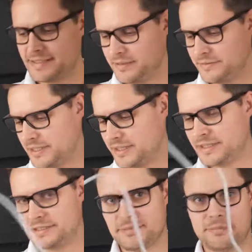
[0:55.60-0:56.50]
best
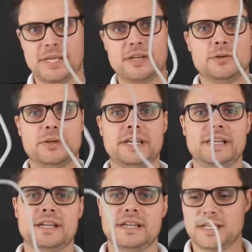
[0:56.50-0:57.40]
of it is a
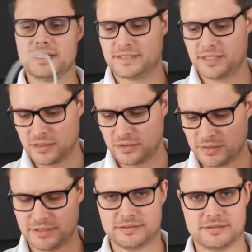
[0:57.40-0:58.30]
PoE.
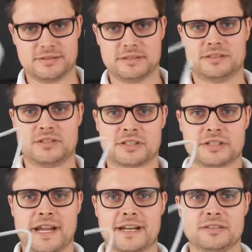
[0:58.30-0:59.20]
So it's,
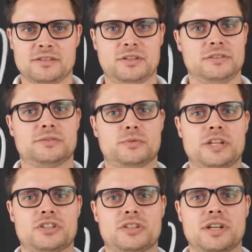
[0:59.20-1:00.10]
it's just connecting to
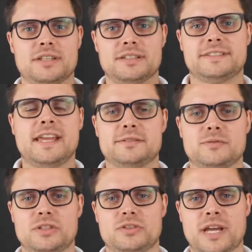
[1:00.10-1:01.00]
your switch, the
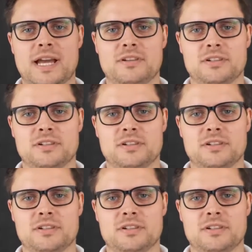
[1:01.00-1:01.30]
same switch